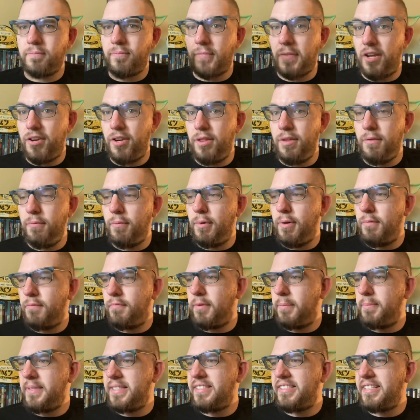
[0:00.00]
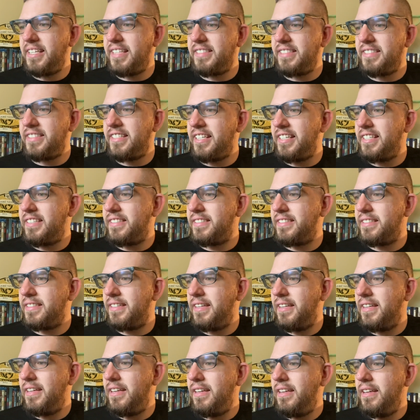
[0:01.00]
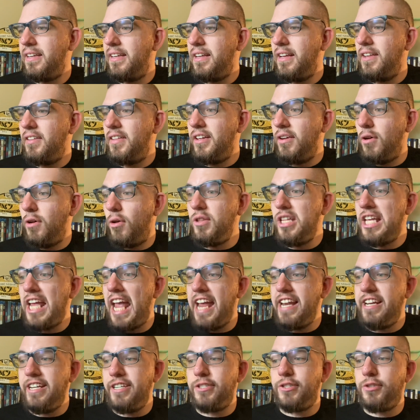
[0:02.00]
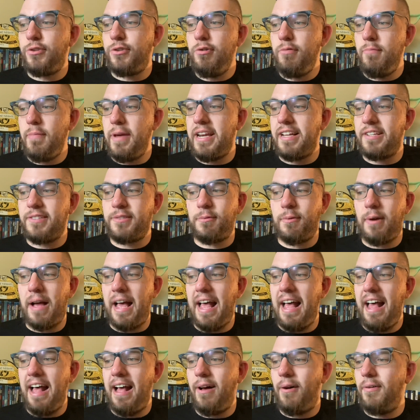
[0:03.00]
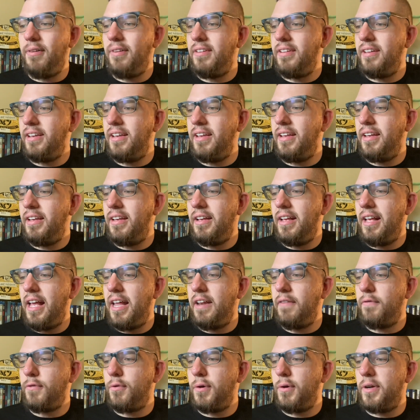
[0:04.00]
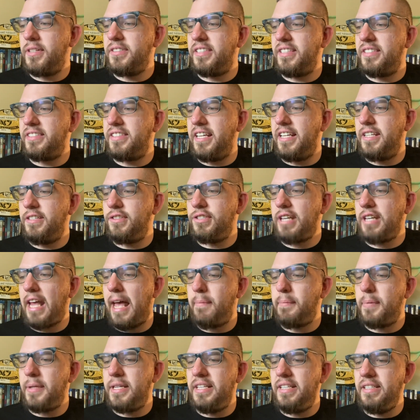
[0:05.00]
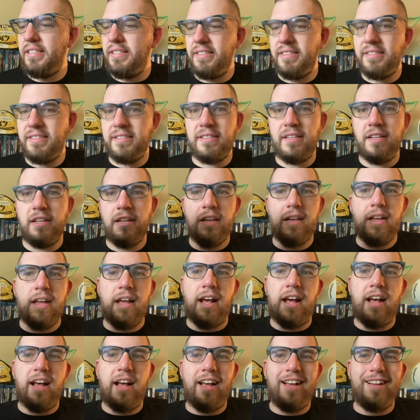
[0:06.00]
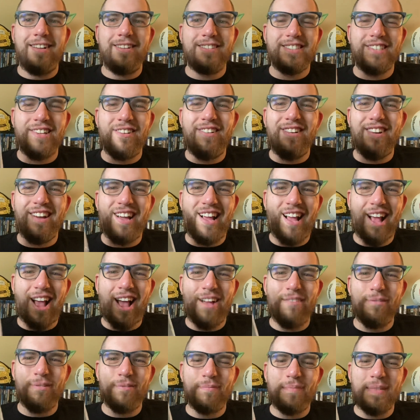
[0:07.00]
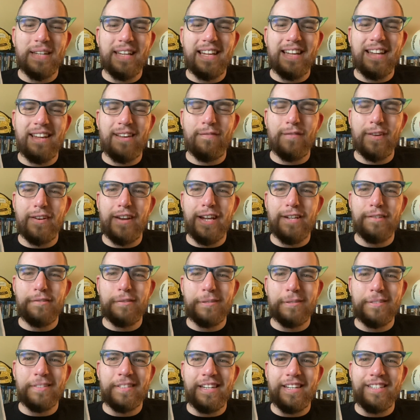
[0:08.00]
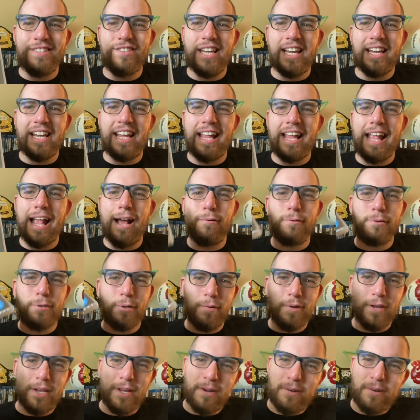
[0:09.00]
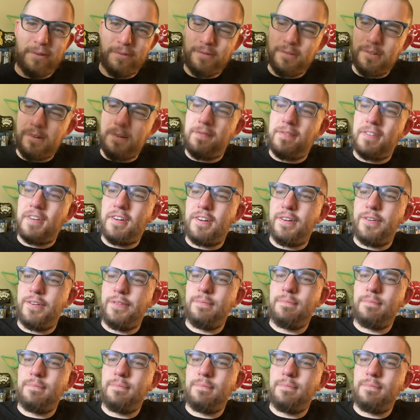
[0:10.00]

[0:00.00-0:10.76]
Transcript: Another one from the 60s. Only 82 minutes, wow. And of course it's in Japanese. Uh, so I will be very interested in checking out Tokyo Drifter.